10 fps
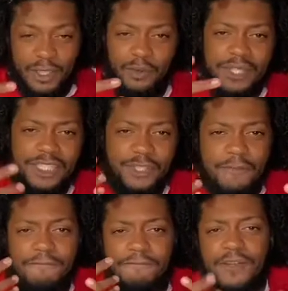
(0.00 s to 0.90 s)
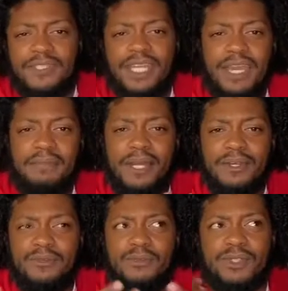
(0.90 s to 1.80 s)
when this shoe first came
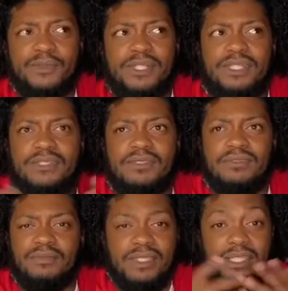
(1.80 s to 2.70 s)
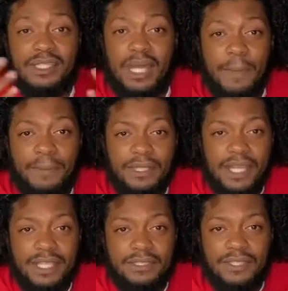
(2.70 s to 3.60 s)
out, which was just a couple of
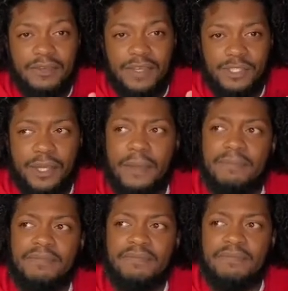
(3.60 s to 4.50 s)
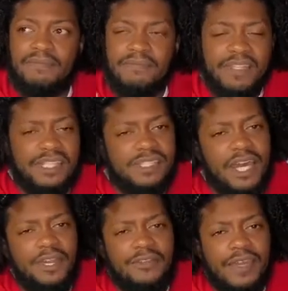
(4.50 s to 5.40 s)
days ago, they dropped this
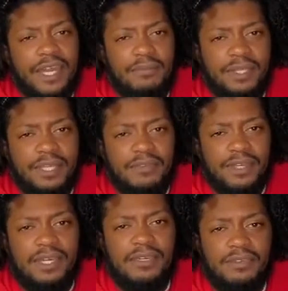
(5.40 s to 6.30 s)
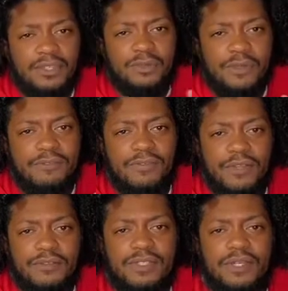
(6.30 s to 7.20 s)
Saturday, I believe, yeah, the
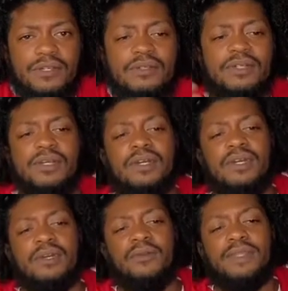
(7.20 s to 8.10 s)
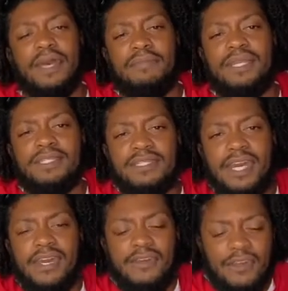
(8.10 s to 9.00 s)
24th. So with that being
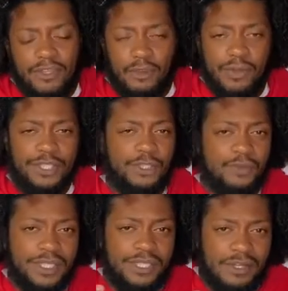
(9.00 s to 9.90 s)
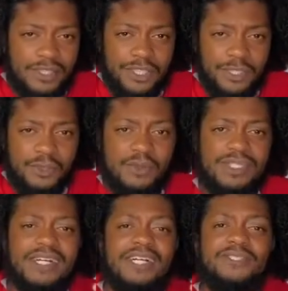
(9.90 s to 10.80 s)
said, the original retail on this shoe was
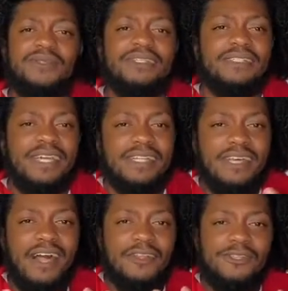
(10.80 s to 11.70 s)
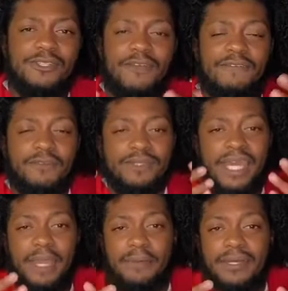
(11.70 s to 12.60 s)
$110. So if you was
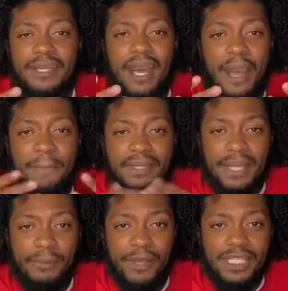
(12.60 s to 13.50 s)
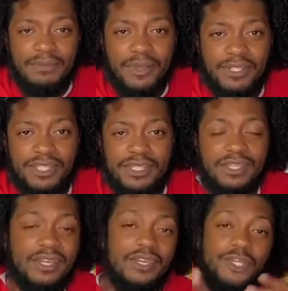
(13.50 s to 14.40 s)
able to cop at that price margin,
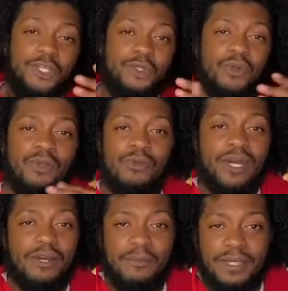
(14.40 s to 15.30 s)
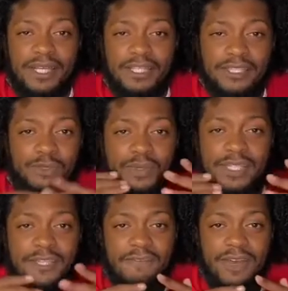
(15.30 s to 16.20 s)
you're doing well, because the
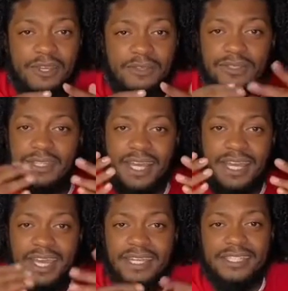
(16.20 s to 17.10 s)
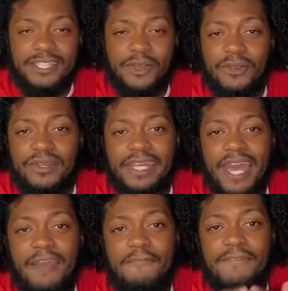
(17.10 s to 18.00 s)
resale value on StockX is currently
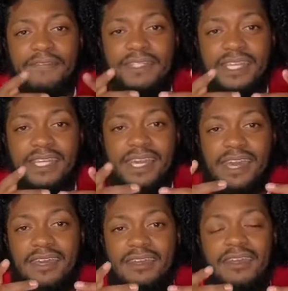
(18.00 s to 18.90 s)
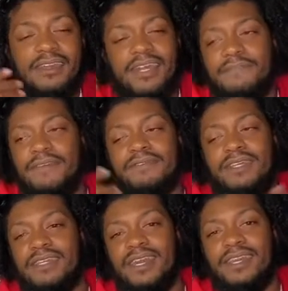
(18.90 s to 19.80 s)
at 15K. Not
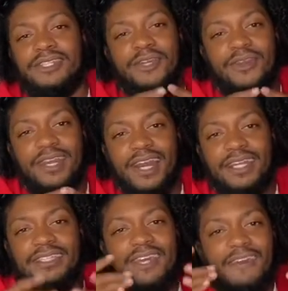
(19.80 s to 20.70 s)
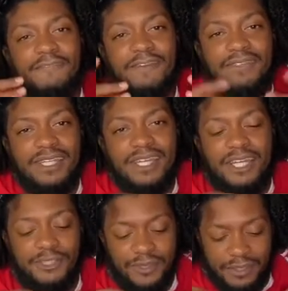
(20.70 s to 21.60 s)
15K, sorry guys,
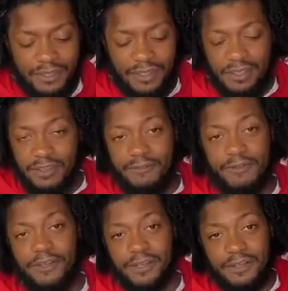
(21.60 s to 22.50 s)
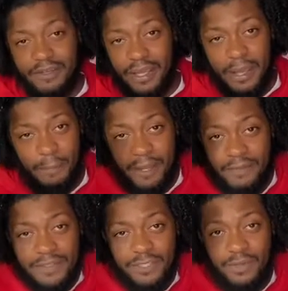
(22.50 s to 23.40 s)
1,500 for a pair of
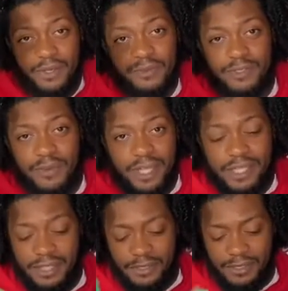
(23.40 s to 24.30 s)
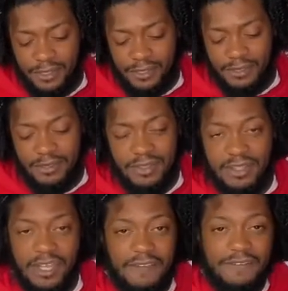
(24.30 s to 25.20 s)
these green ones right here. So
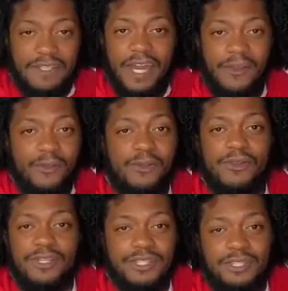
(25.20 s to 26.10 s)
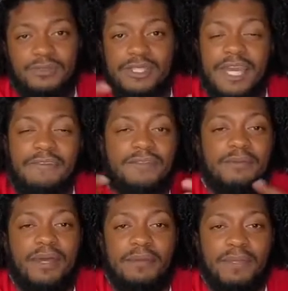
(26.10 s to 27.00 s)
if you got orange, you definitely
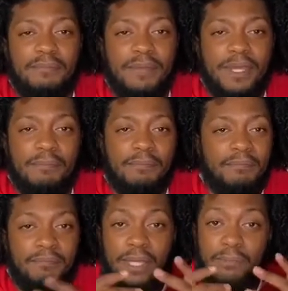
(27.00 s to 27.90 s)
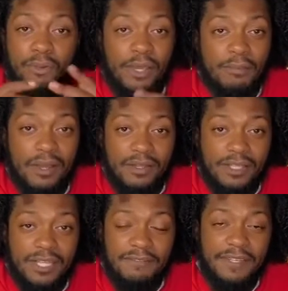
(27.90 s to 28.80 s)
about to be big boy
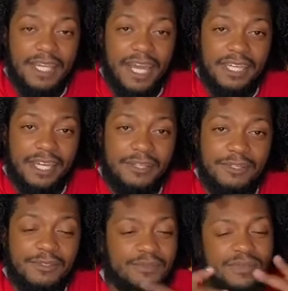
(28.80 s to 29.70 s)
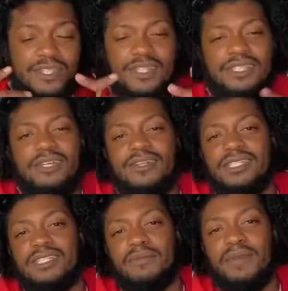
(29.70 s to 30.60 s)
balling. If you got yellow, you can still get
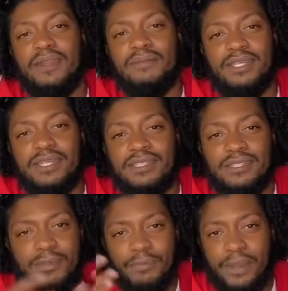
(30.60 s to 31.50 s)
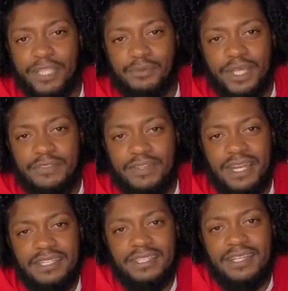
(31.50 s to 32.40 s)
some money, because the price range for that
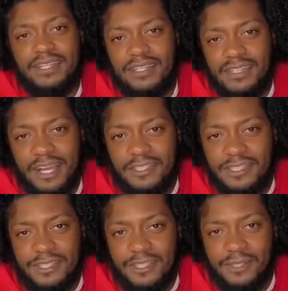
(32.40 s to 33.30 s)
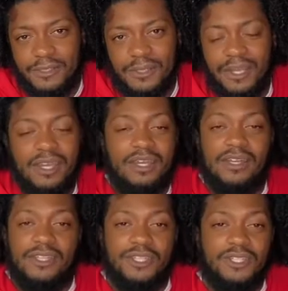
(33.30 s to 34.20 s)
is still in the thousands. So
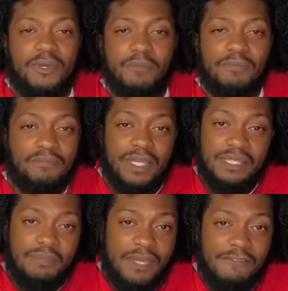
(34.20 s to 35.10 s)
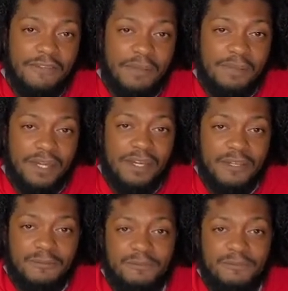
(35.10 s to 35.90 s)
you still, that's a big flip, y'all.